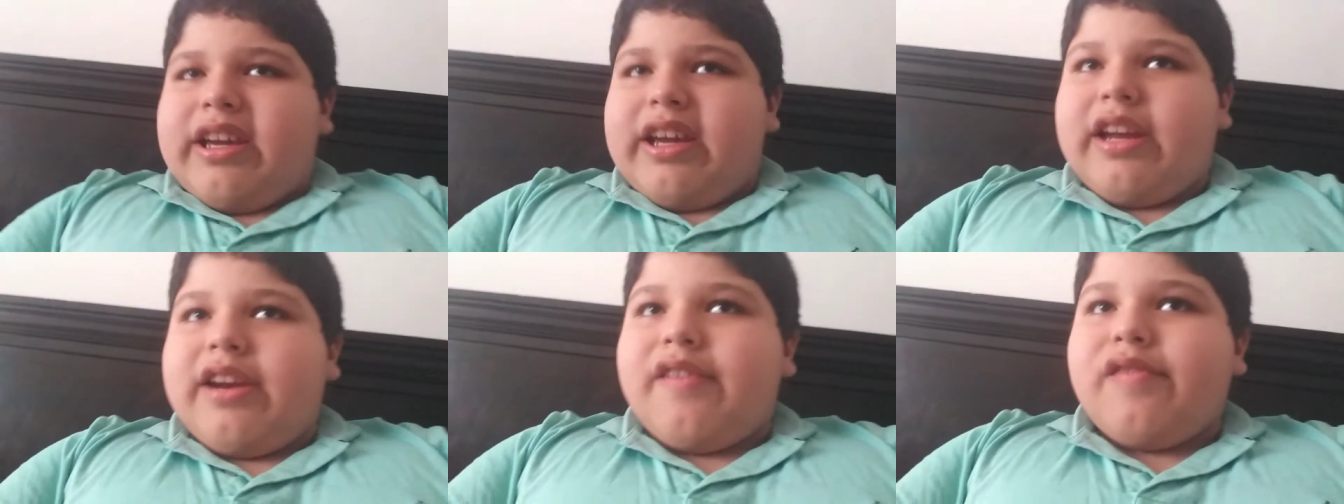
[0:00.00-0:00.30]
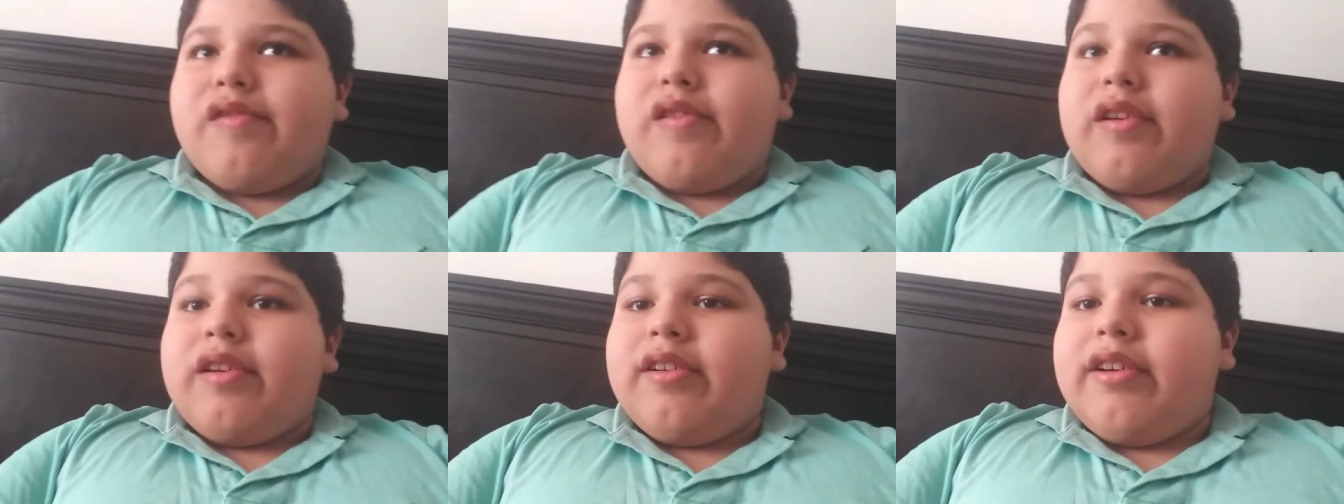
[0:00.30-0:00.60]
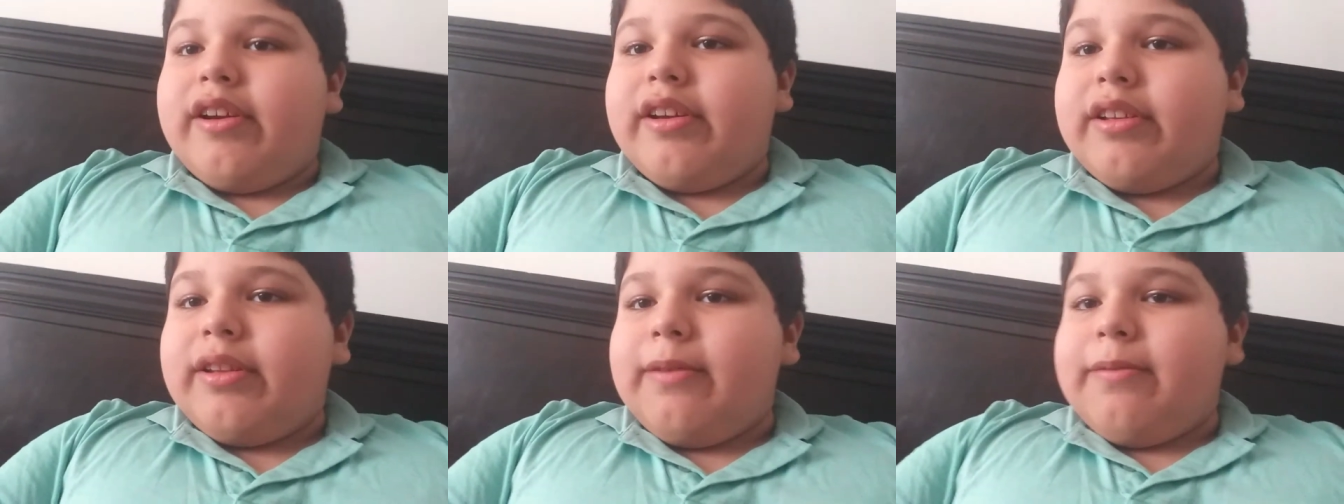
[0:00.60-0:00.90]
And if they
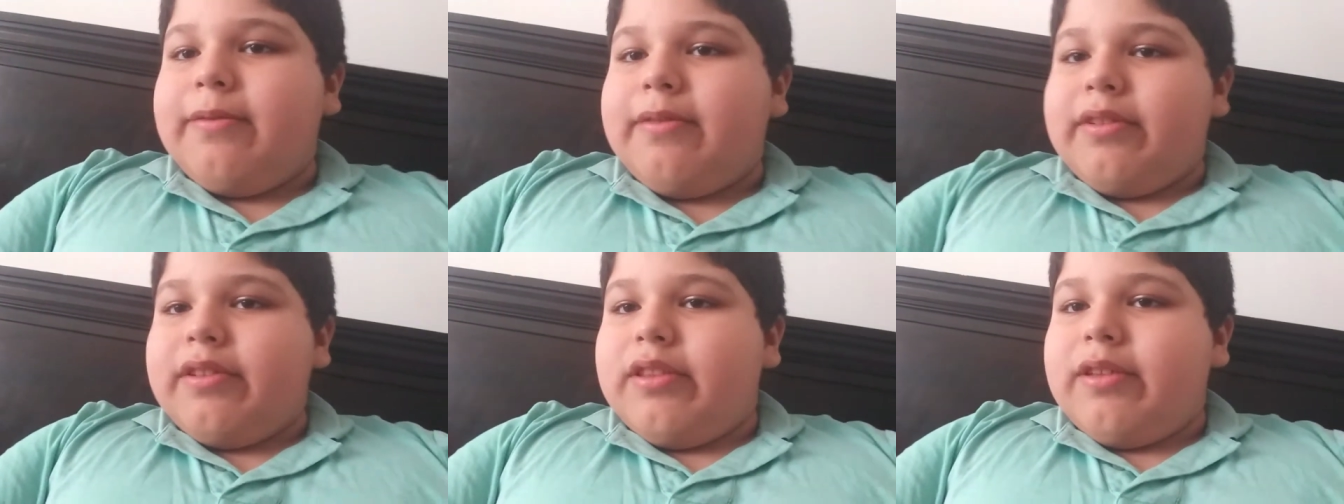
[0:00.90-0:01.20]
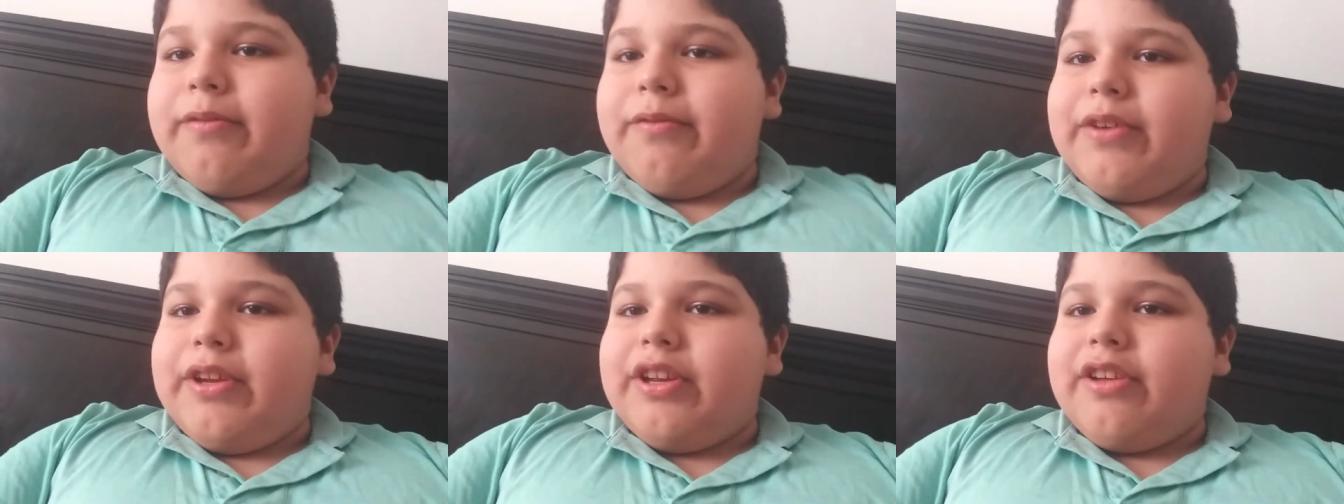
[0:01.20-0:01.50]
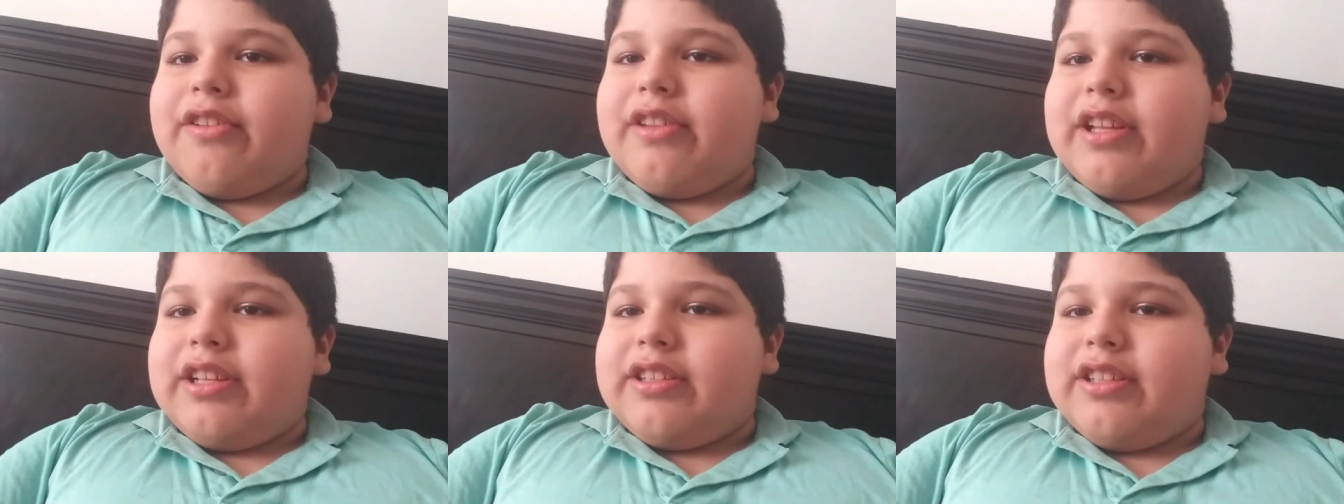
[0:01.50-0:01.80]
click the, the
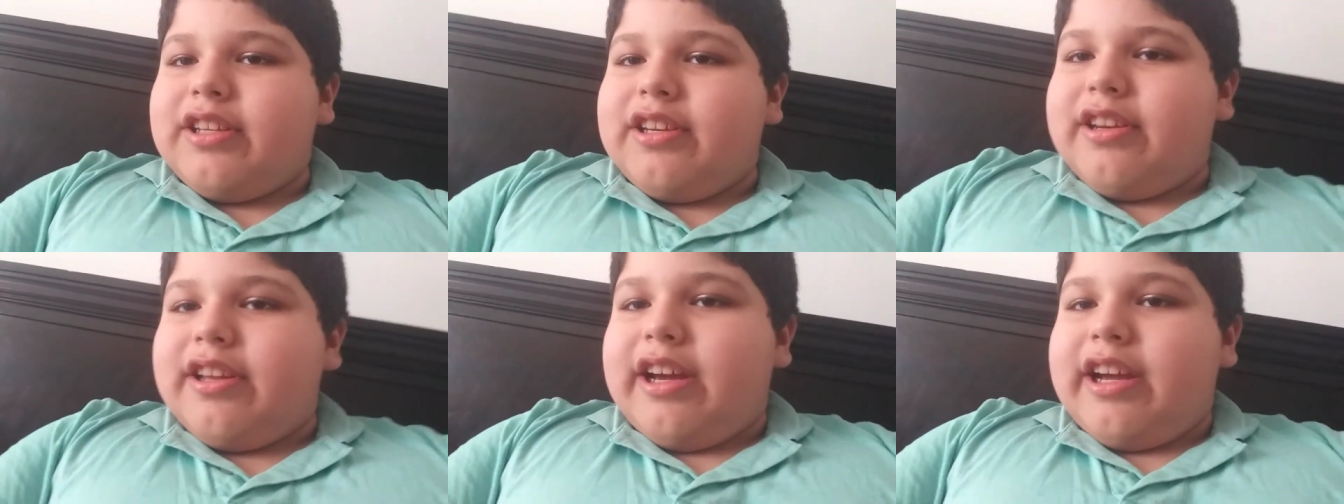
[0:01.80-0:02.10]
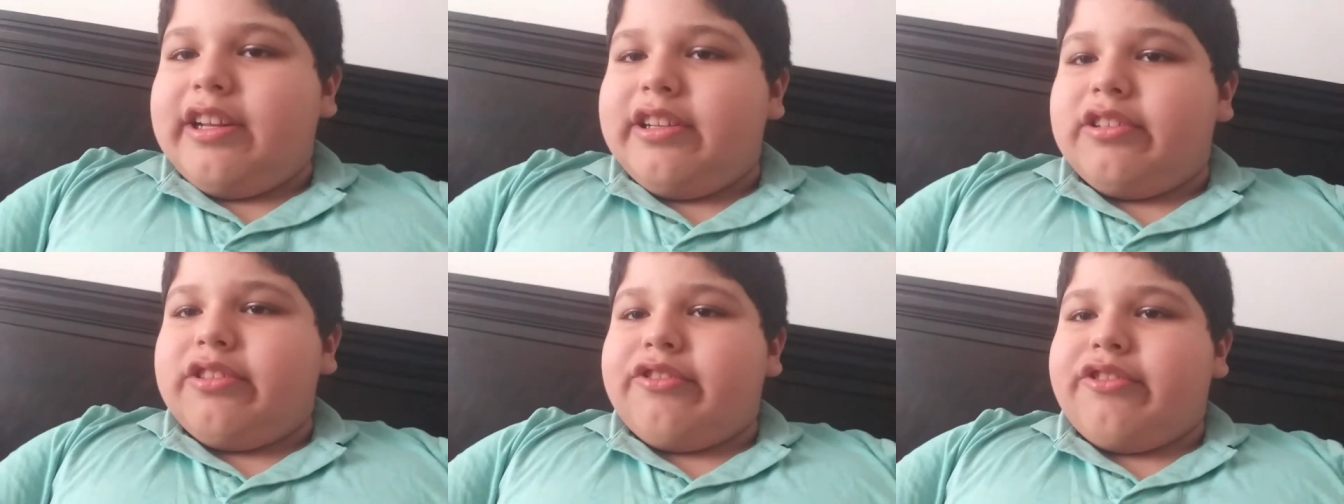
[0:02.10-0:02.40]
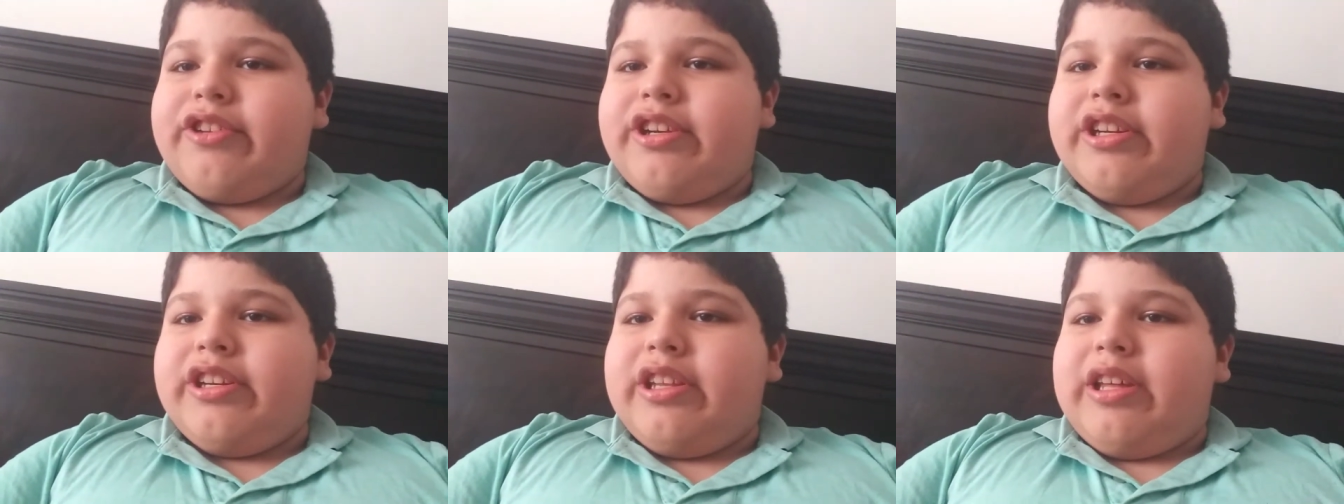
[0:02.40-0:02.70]
video that's in the end
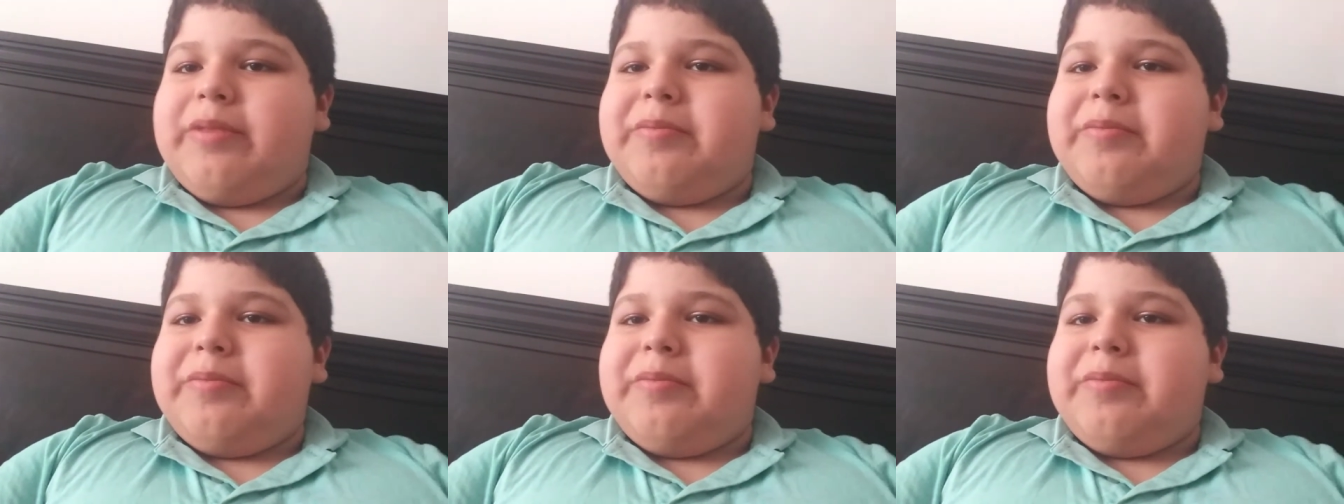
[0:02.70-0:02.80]
screen,